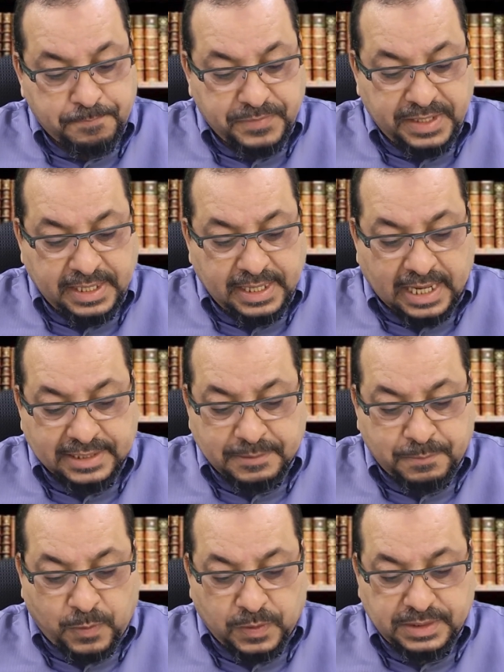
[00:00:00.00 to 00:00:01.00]
The
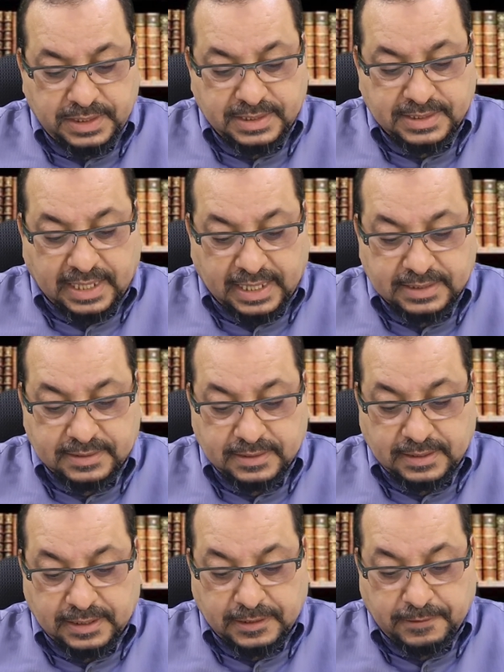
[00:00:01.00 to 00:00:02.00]
other point is that
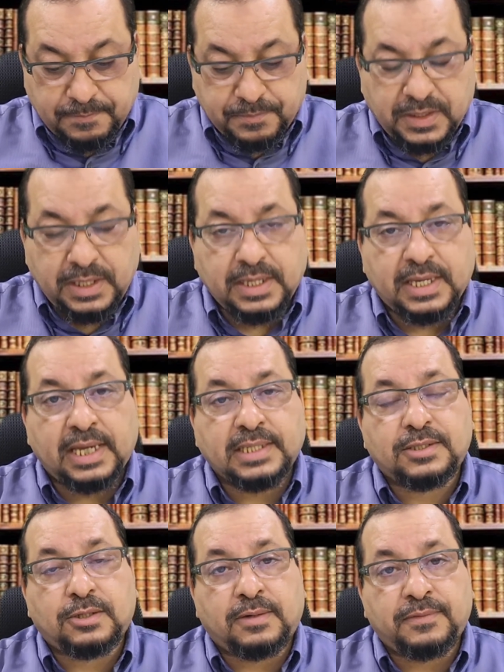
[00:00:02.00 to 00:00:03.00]
in
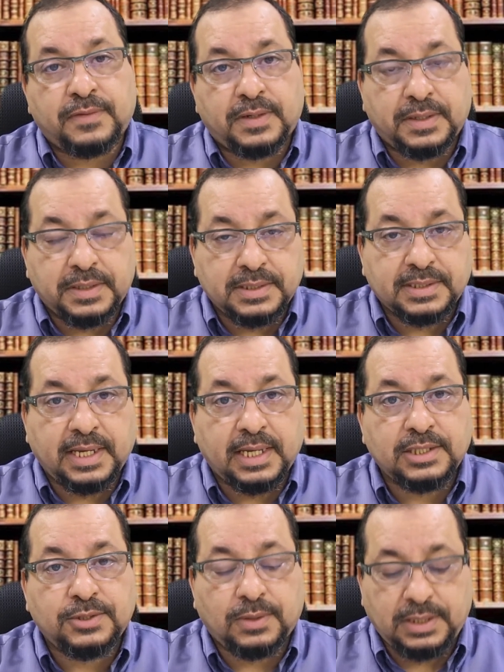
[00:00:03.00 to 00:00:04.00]
case of
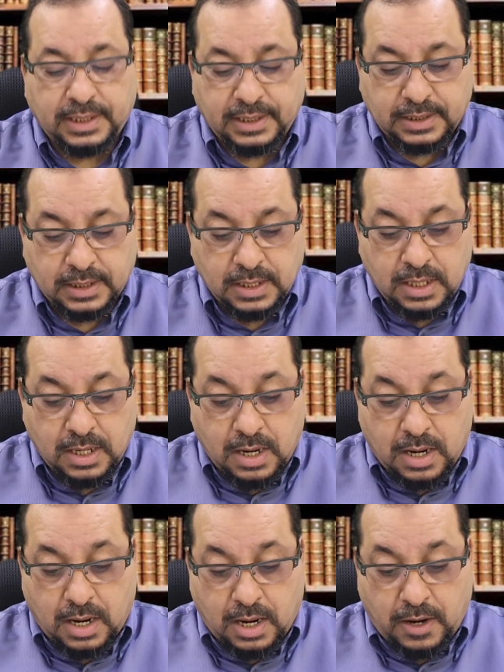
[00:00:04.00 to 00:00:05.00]
rescheduling
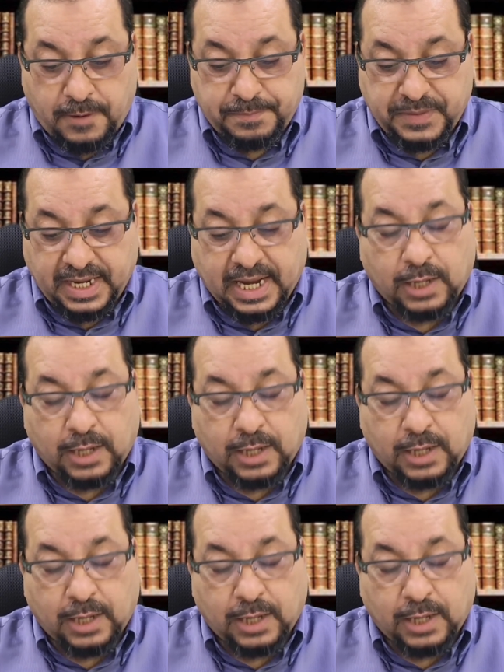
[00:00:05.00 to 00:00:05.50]
the